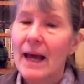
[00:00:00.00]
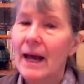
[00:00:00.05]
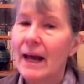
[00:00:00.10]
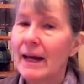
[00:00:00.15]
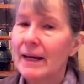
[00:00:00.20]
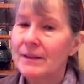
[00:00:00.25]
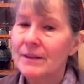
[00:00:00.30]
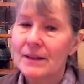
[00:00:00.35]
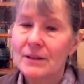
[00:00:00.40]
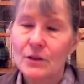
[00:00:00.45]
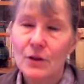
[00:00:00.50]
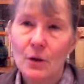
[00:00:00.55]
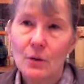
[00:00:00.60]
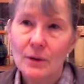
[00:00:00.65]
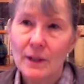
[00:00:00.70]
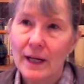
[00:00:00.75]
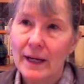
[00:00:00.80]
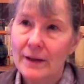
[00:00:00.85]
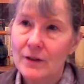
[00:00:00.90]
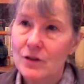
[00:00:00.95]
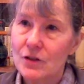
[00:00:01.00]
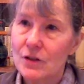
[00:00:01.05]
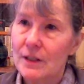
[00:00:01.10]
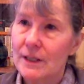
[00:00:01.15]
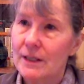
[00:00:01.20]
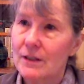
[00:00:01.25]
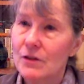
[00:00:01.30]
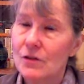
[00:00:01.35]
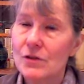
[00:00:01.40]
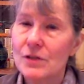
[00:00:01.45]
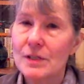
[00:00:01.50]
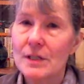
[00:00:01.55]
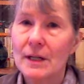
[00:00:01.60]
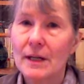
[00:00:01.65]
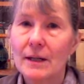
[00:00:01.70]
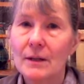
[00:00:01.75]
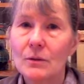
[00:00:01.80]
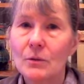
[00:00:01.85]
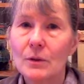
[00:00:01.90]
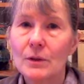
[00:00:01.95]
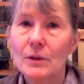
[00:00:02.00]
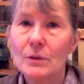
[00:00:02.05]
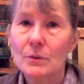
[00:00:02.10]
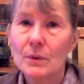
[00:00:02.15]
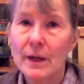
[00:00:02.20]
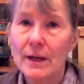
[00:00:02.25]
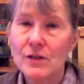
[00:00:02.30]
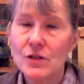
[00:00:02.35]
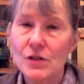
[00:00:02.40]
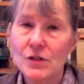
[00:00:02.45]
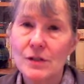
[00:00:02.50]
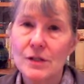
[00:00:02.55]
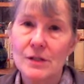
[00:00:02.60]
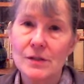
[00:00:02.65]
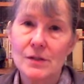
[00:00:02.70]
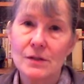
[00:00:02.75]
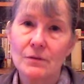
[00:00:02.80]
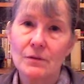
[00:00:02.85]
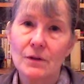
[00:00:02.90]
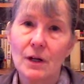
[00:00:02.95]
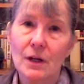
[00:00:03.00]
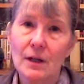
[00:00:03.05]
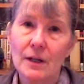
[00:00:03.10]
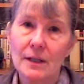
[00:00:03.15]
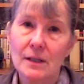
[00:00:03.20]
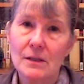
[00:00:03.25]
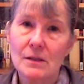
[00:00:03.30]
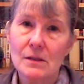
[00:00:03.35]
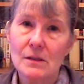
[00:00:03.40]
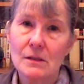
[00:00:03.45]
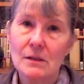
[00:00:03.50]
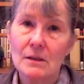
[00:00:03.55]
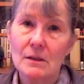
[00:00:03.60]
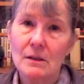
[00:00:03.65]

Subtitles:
And they don't actually understand what the righteousness of God is.